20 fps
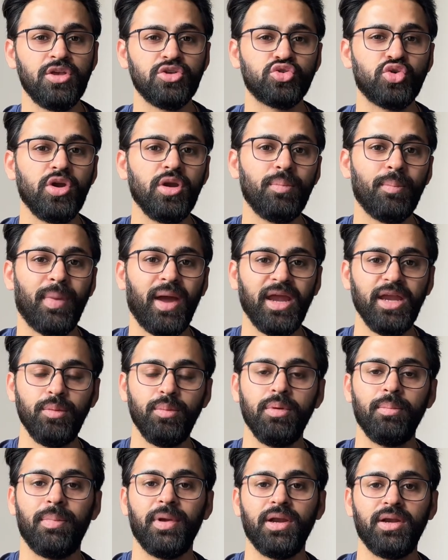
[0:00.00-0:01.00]
so it might
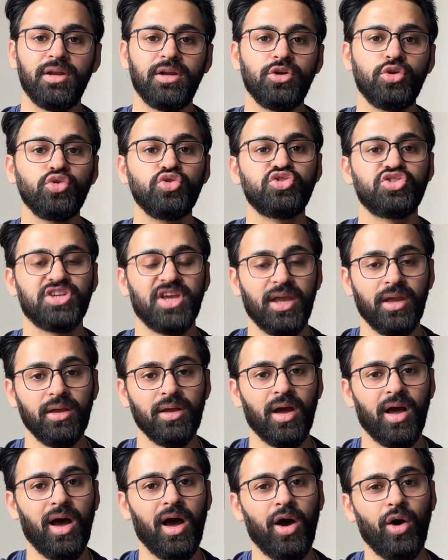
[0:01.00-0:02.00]
be better to check
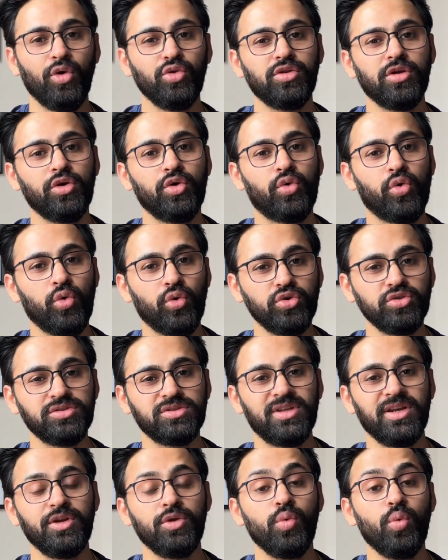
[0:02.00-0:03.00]
how the course
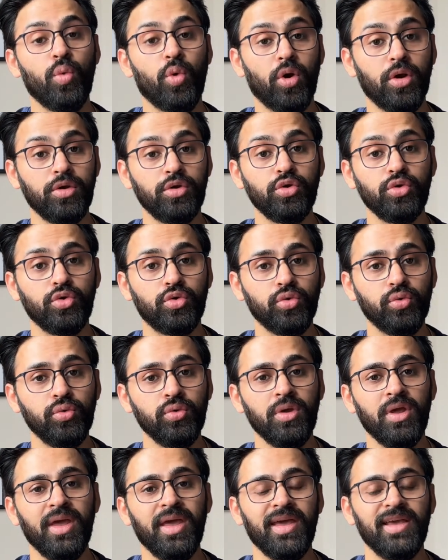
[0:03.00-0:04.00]
that you want to do
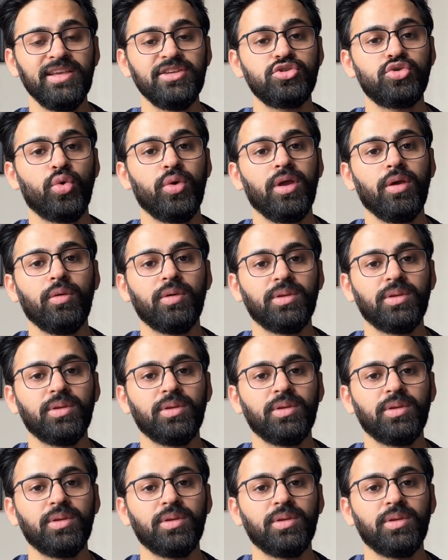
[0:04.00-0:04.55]
is doing